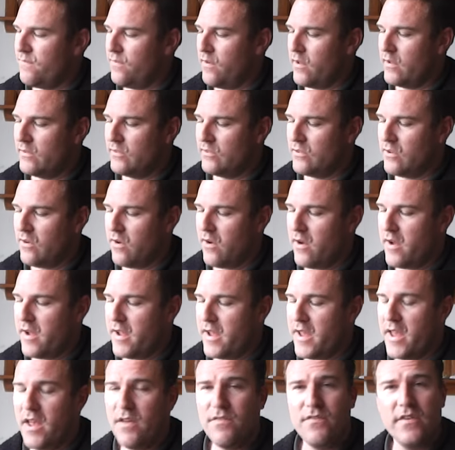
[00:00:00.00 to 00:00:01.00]

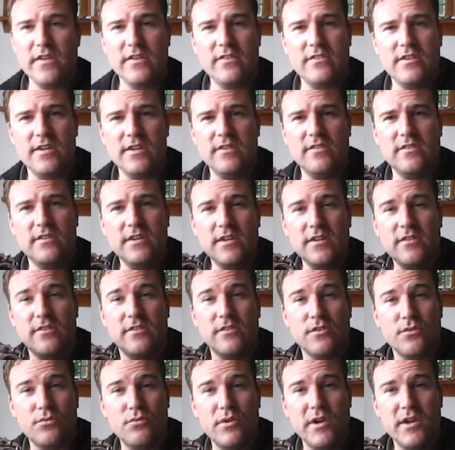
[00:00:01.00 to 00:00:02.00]
FlySky FS-T6
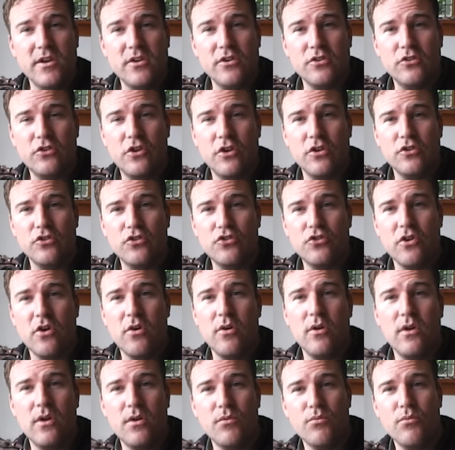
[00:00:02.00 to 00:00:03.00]
is a really good
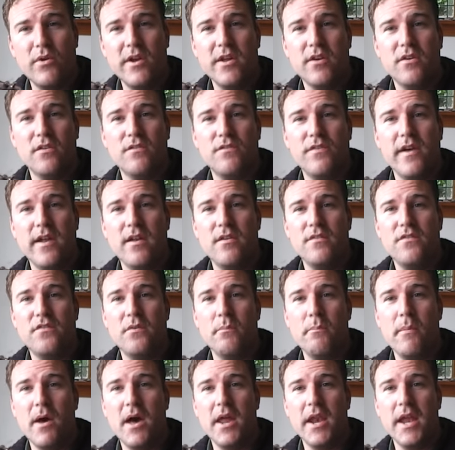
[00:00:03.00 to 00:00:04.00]
controller, really good value
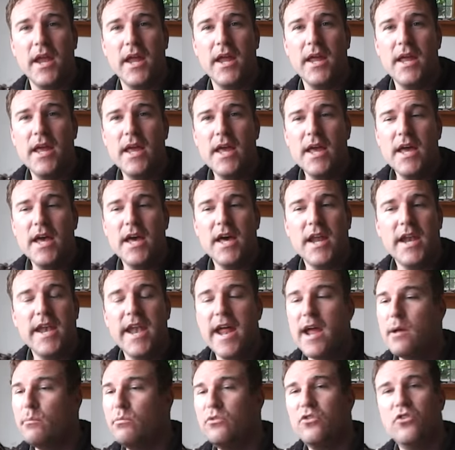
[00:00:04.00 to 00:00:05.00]
for money. It
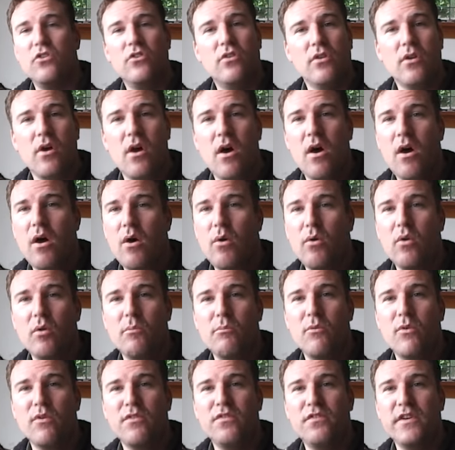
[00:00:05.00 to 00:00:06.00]
enables you to do a whole
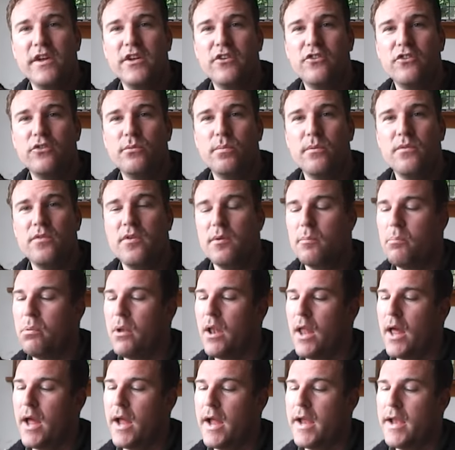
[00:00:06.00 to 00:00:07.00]
lot more features with your
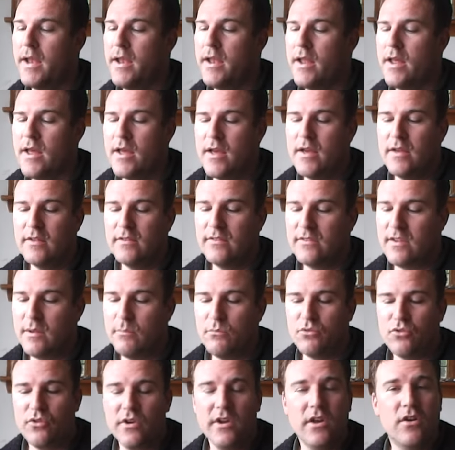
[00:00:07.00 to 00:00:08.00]
plane.
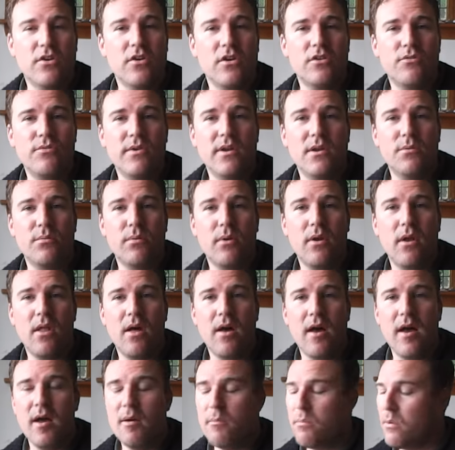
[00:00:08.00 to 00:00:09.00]
Seems really good, really
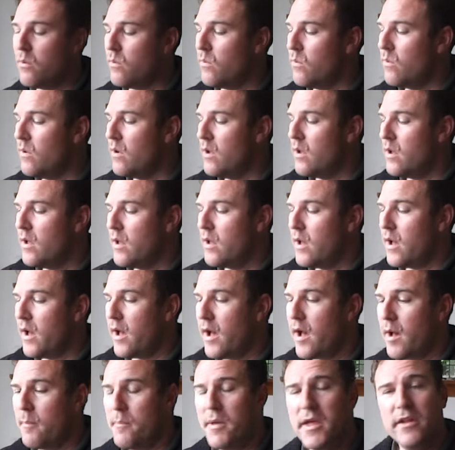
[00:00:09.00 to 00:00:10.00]
reliable,
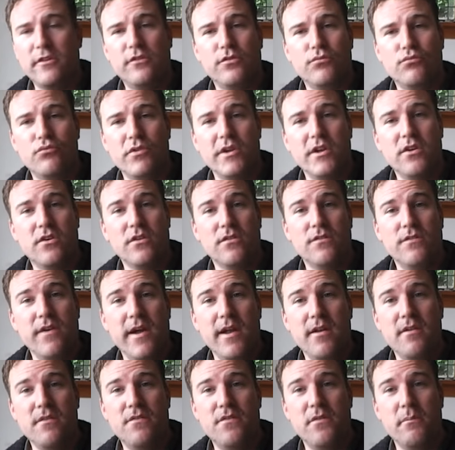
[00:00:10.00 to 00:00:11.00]
and it's a really good
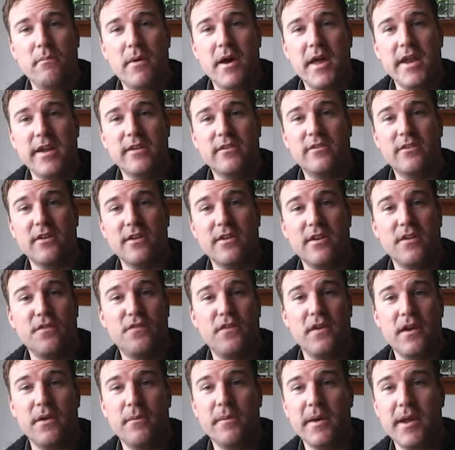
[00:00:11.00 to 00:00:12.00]
value for money, so I
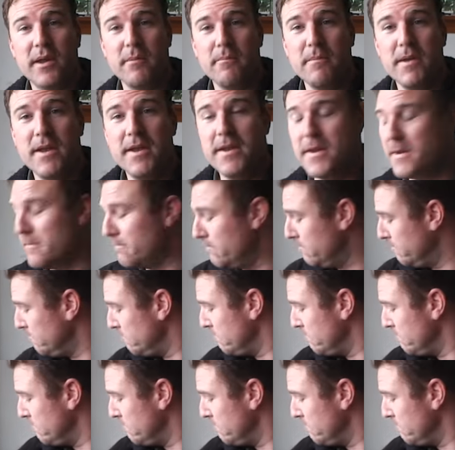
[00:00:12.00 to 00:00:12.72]
definitely recommend it.